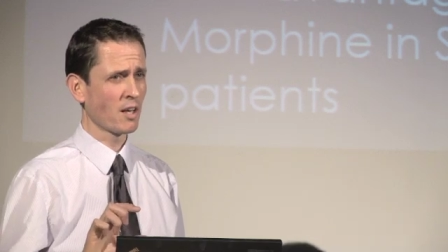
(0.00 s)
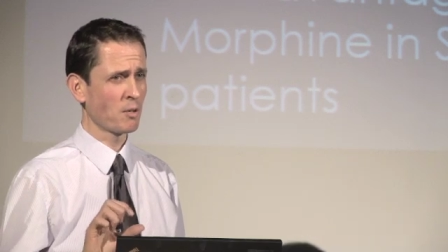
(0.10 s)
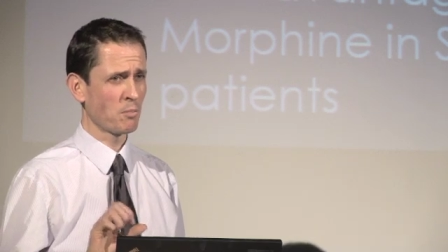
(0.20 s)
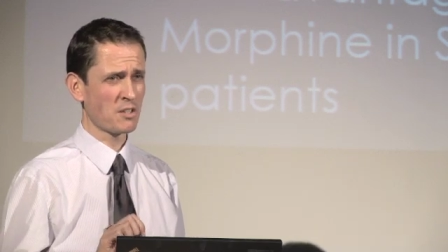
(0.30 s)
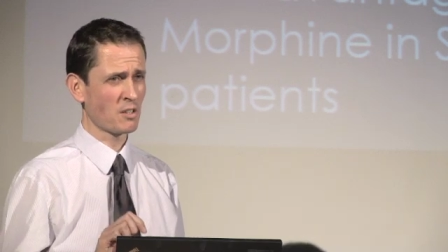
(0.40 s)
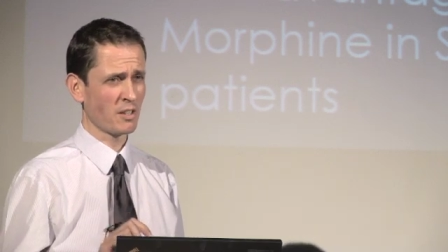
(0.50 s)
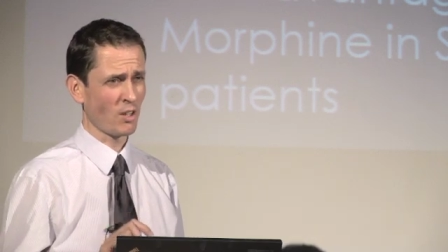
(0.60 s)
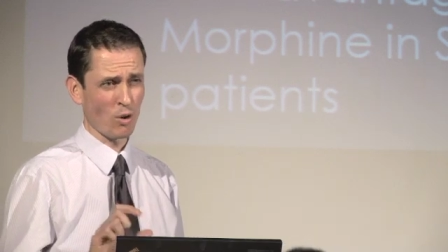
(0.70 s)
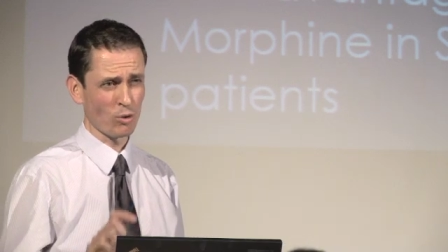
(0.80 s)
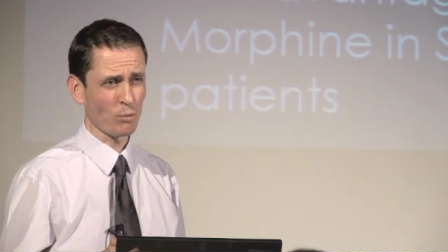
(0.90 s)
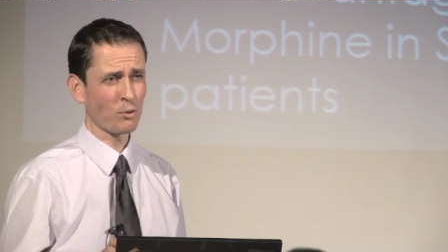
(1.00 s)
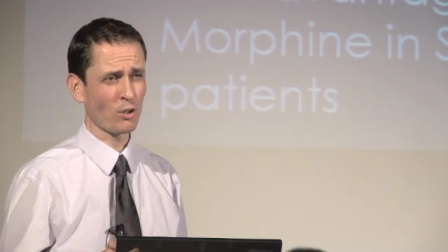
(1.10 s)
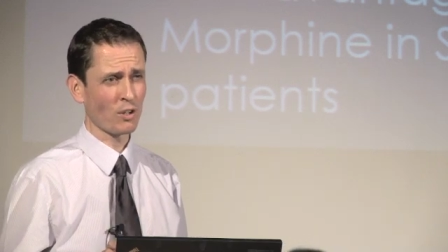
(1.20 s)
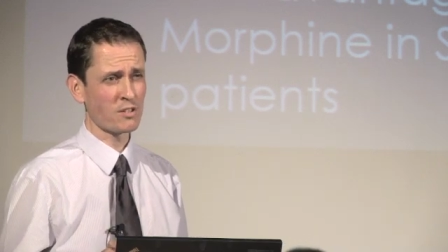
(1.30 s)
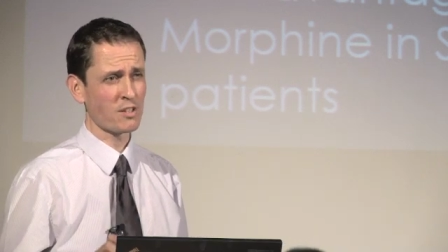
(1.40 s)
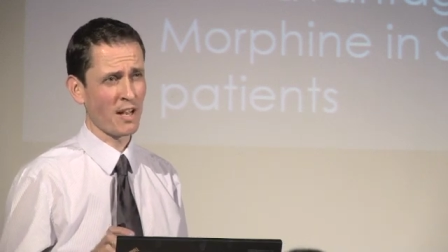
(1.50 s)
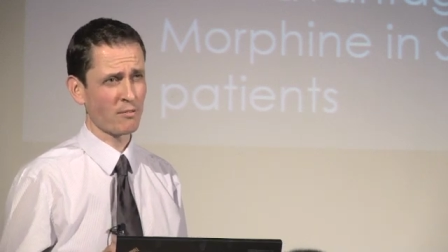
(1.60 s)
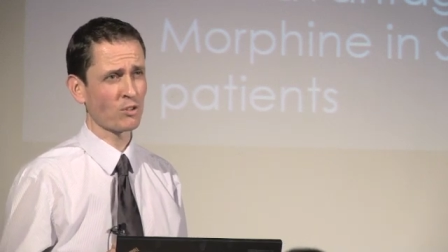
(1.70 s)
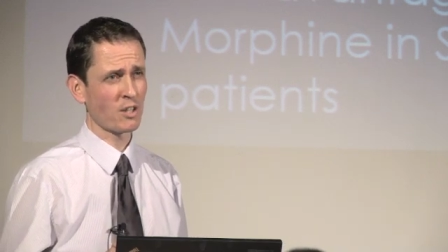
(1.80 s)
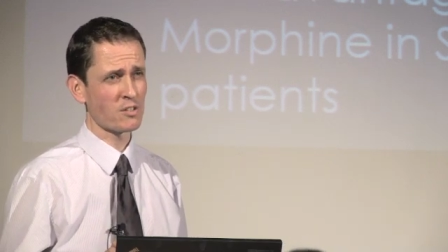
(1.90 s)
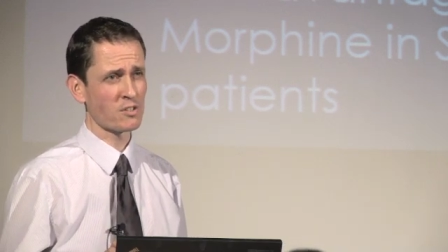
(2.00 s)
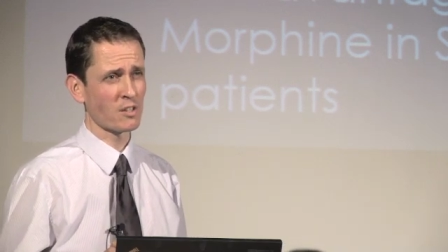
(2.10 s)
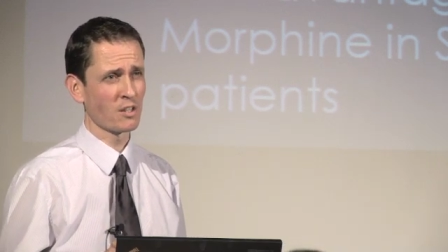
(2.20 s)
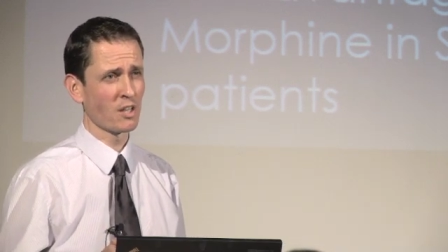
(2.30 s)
and basically all opioids have a risk.